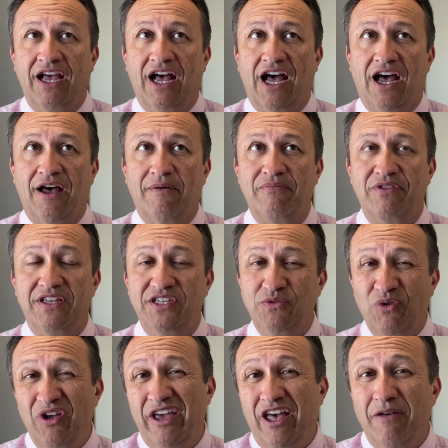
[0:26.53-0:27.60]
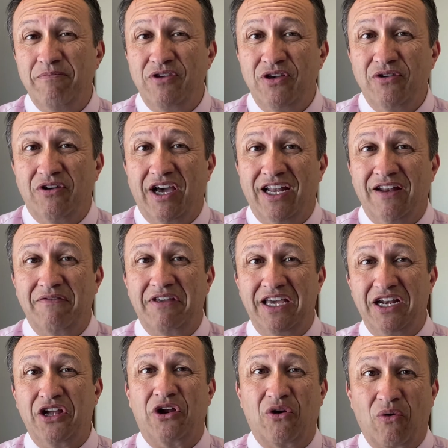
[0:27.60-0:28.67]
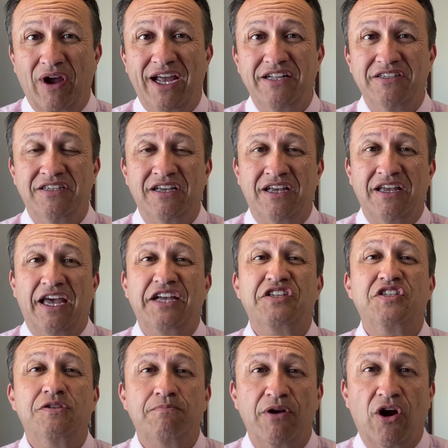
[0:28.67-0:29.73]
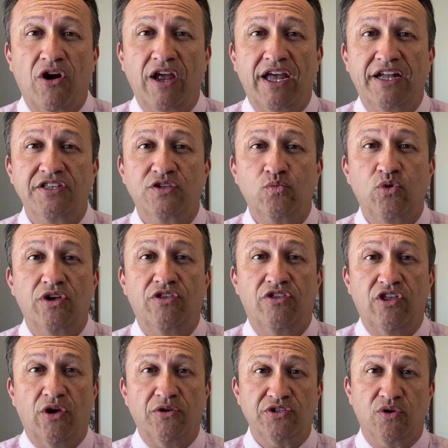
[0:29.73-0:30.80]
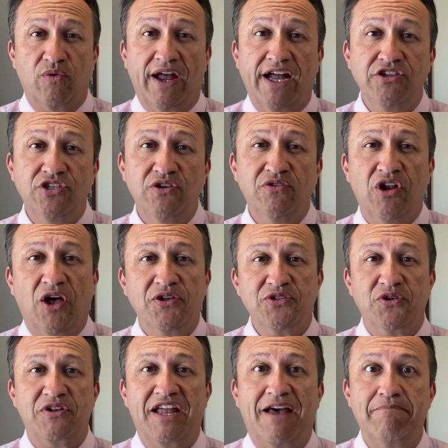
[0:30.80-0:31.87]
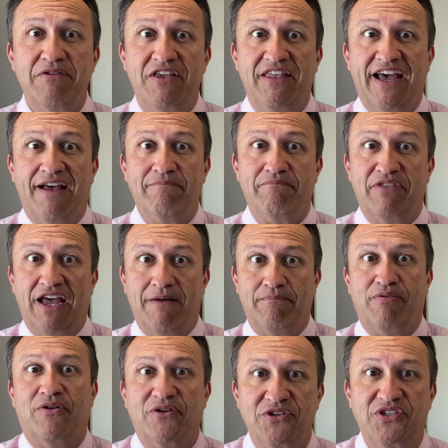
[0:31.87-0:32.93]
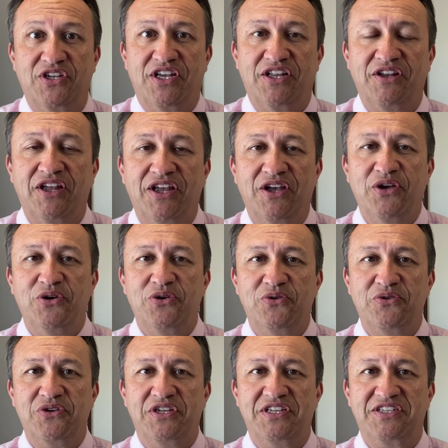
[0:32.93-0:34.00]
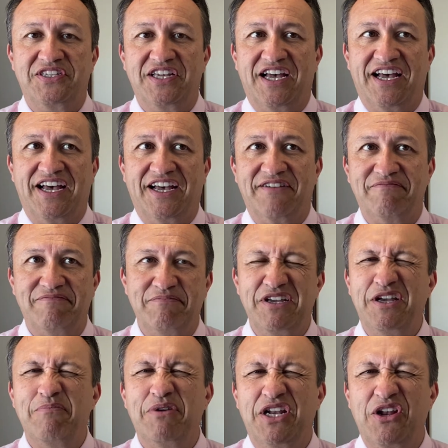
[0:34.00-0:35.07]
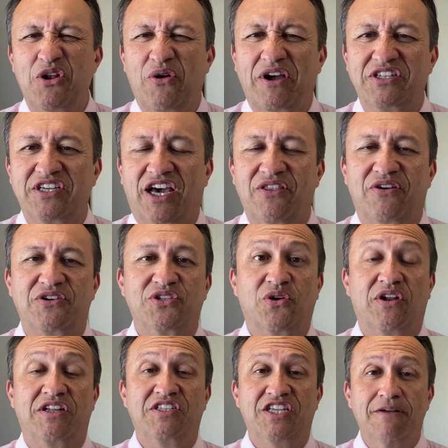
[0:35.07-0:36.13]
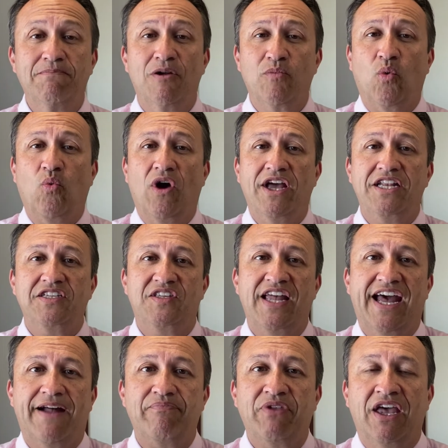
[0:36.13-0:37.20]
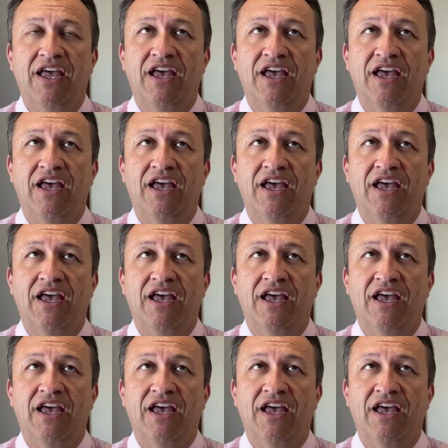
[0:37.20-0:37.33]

um, this will help you kind of get a great experience with those around you and also not be that, that person who is uh, being a bit annoying to others. So, now, tip number one is that